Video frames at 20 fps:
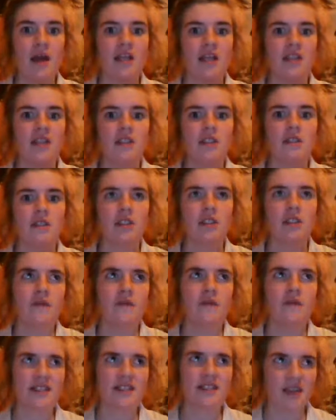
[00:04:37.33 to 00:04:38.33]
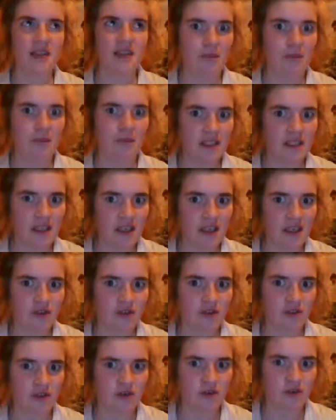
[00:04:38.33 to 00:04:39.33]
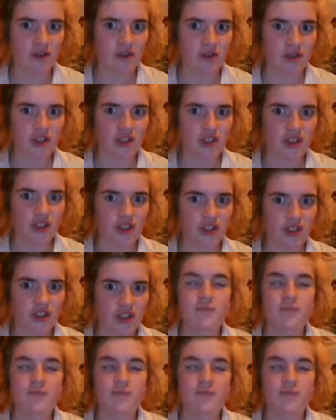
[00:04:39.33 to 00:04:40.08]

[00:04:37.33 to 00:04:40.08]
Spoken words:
and even Sam and Dean are a little dodgy.